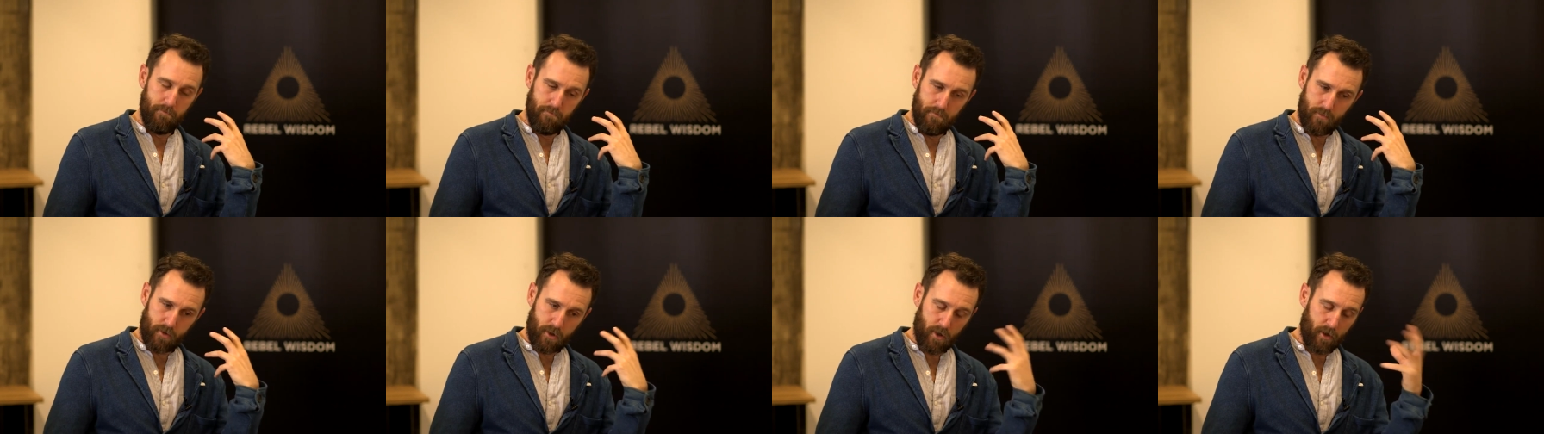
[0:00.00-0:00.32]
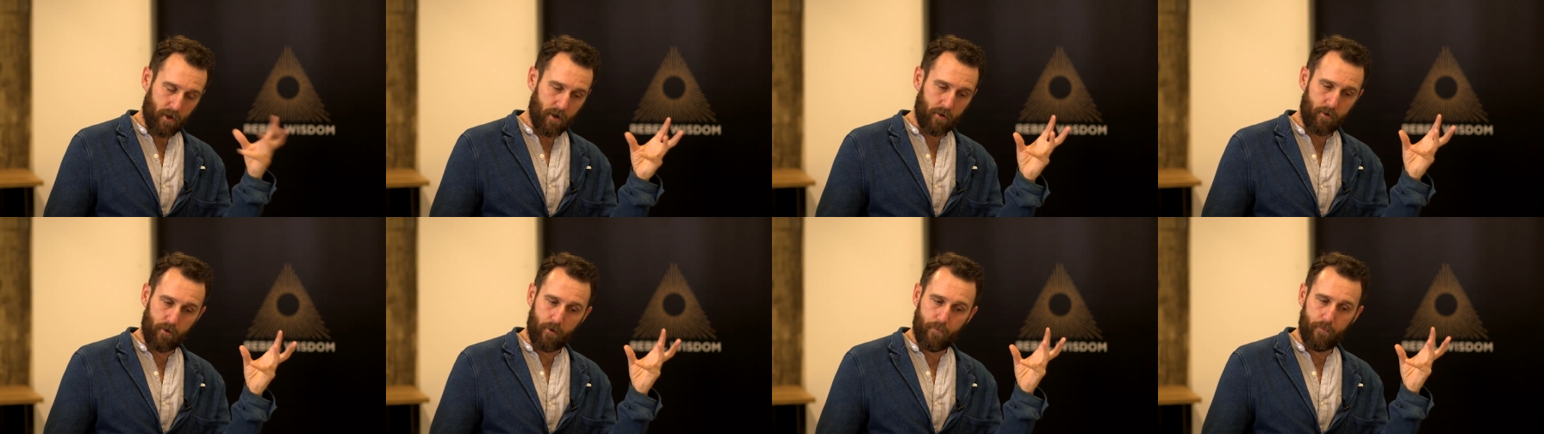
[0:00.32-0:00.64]
took
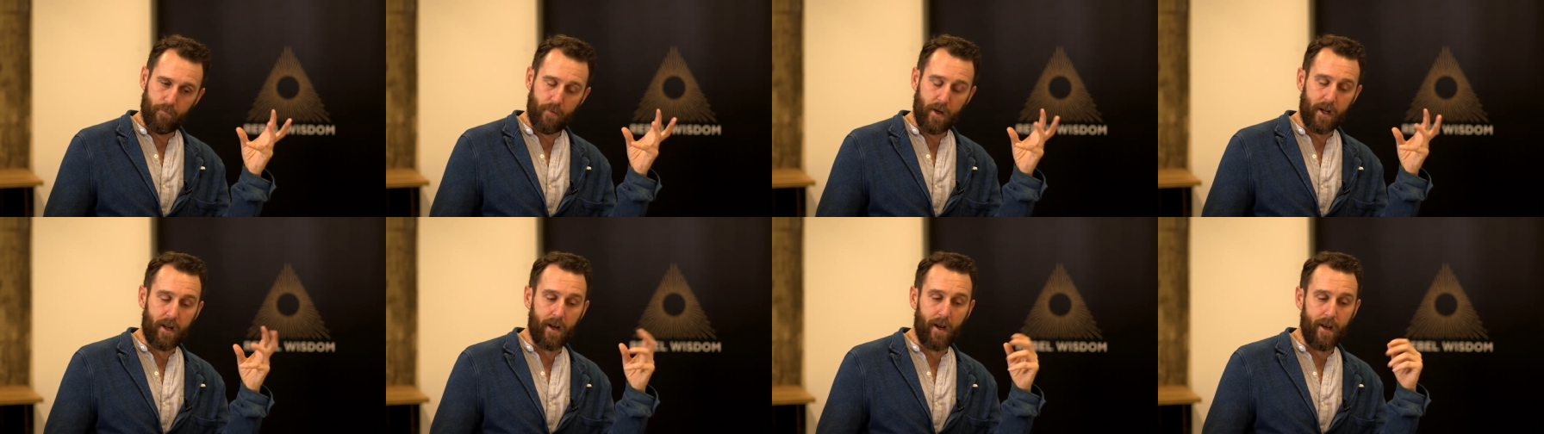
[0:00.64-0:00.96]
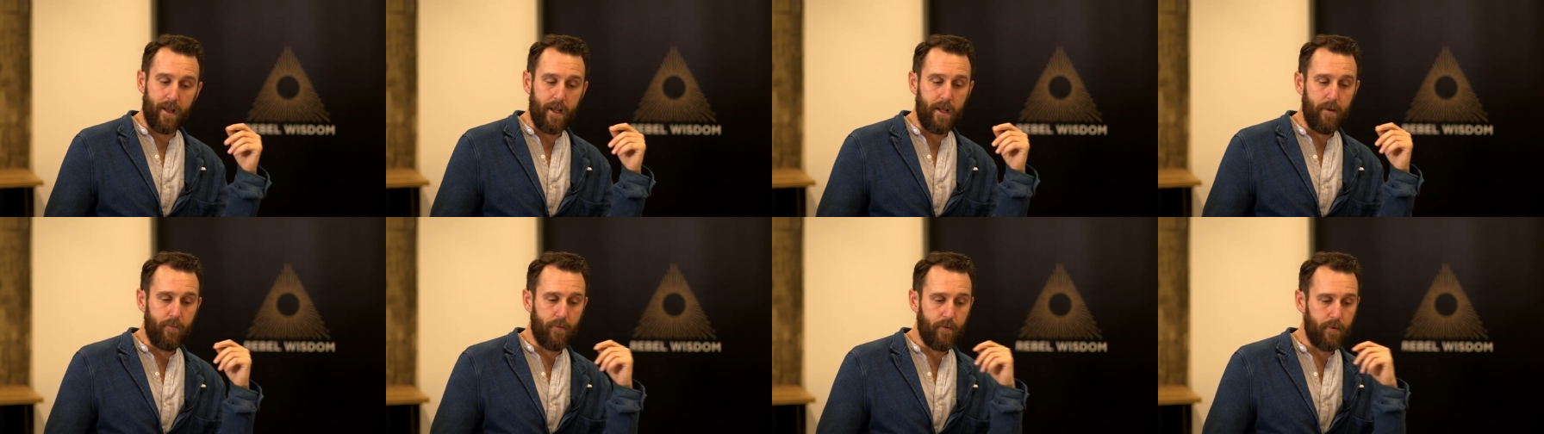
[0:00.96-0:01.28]
a big
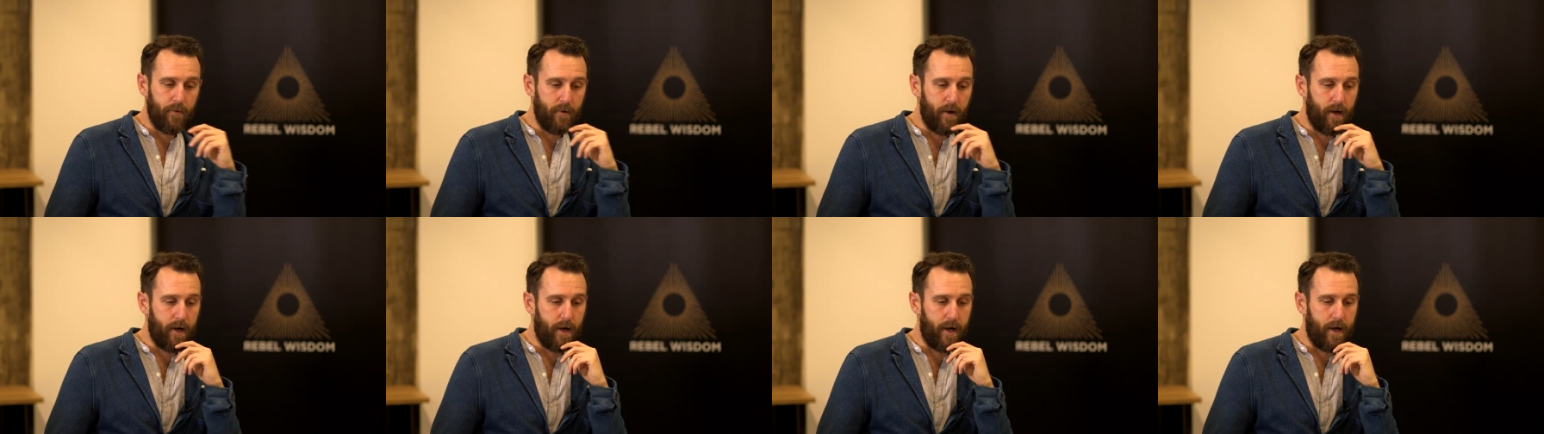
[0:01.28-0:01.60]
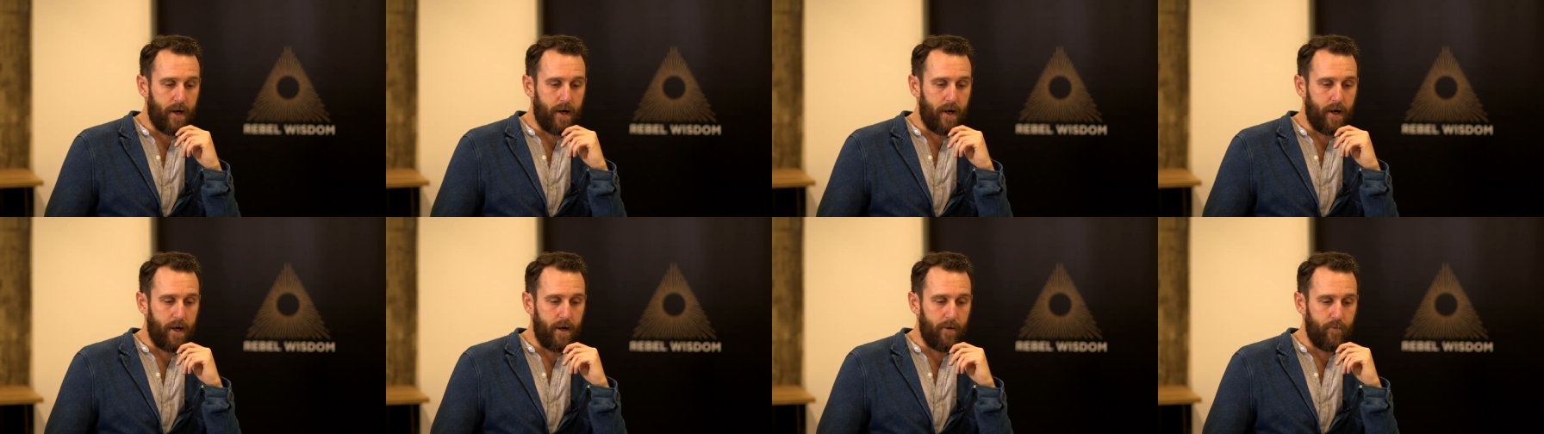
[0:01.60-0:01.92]
leap,
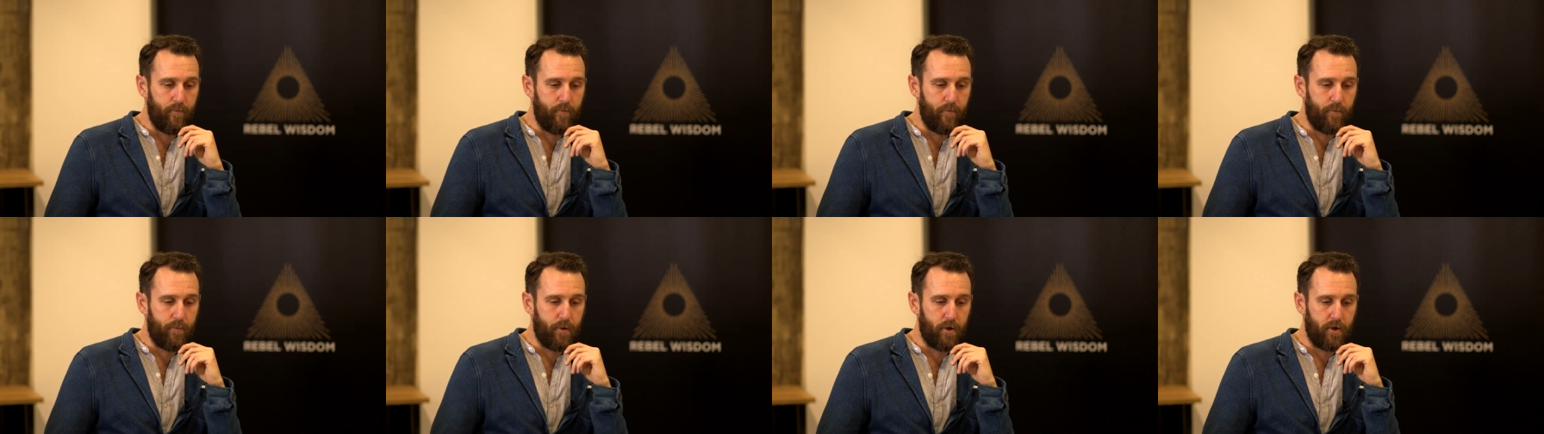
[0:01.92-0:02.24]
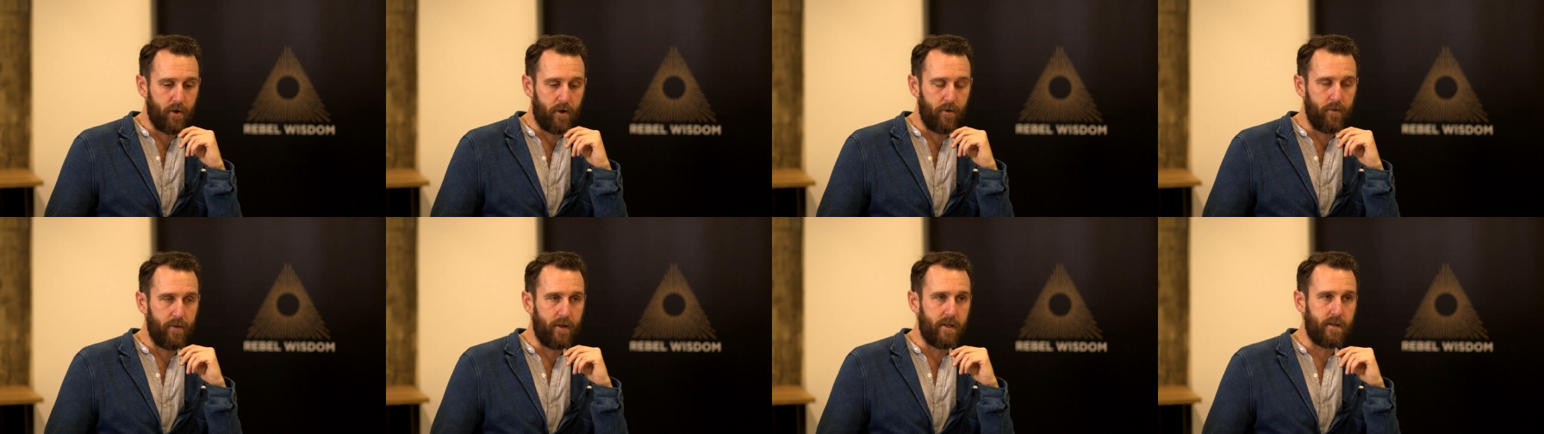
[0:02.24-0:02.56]
um, put
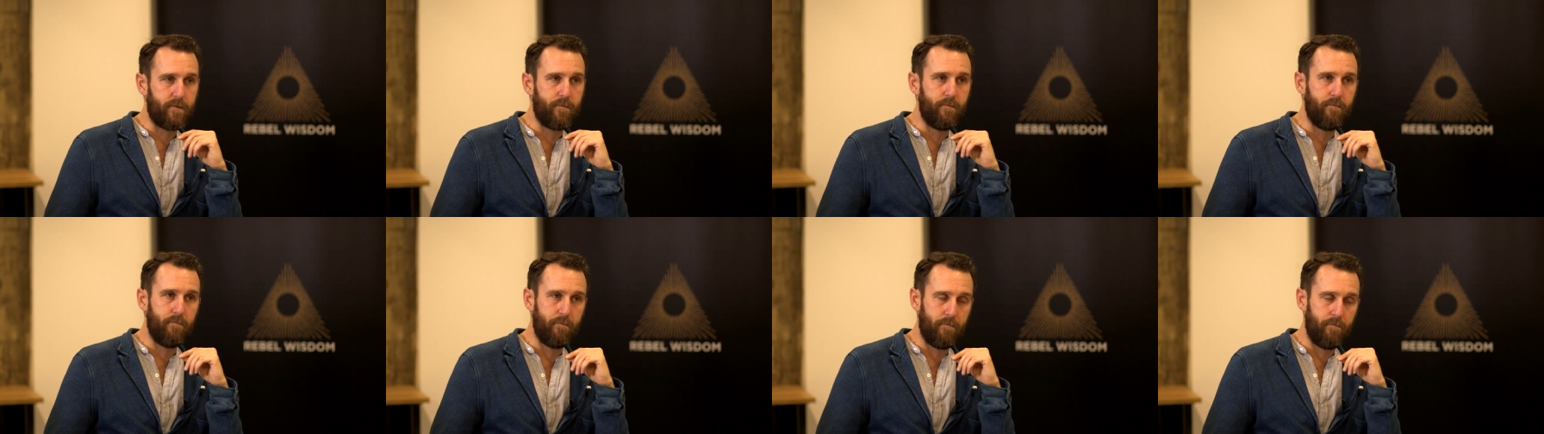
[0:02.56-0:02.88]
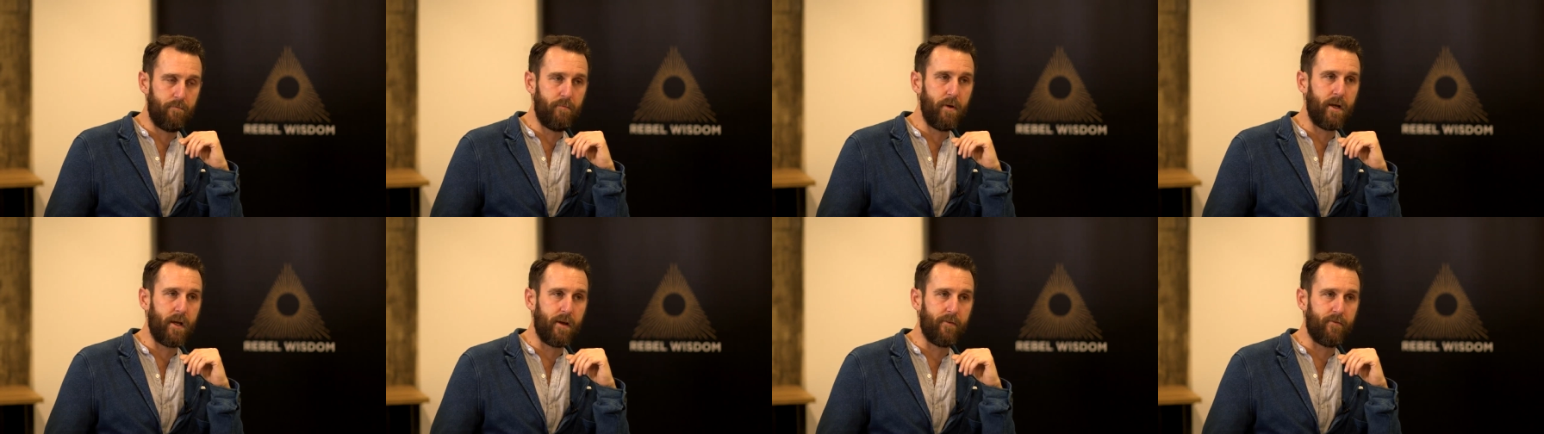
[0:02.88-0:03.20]
on these
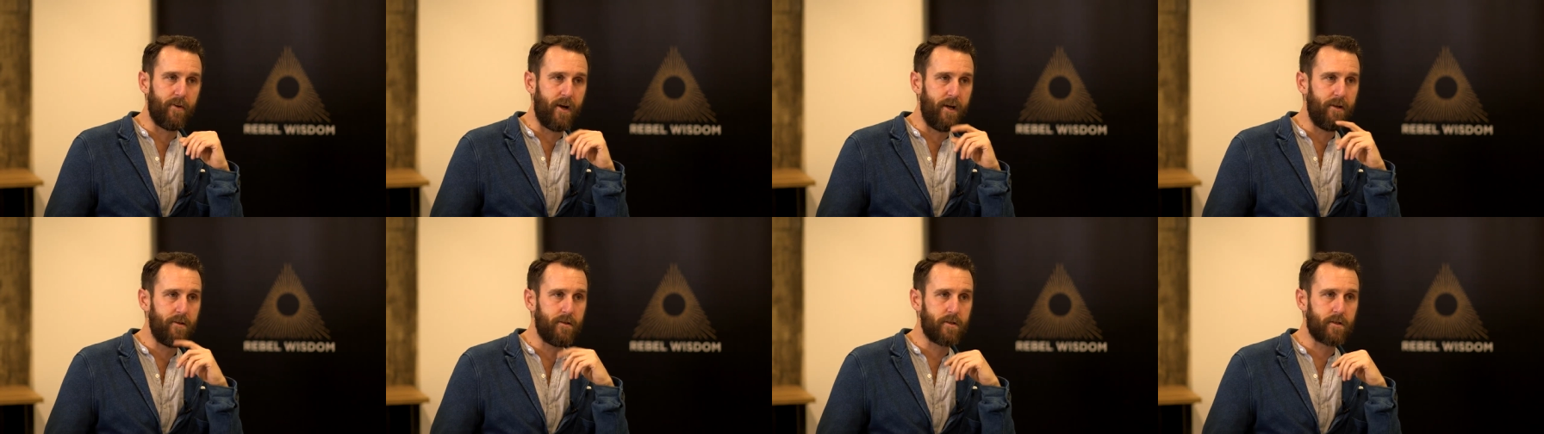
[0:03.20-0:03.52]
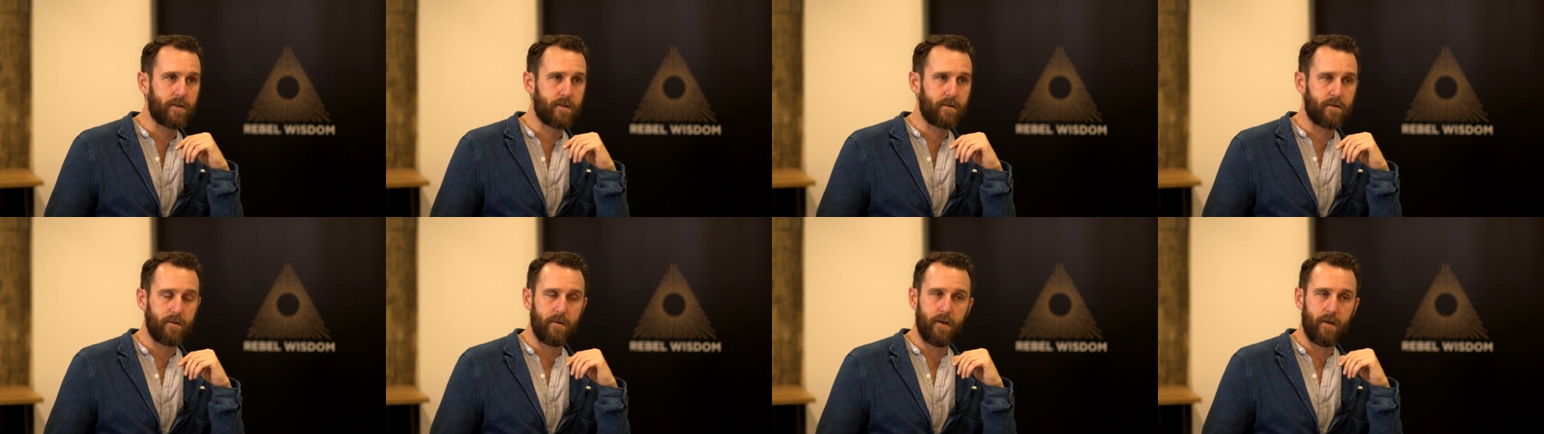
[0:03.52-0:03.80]
big events,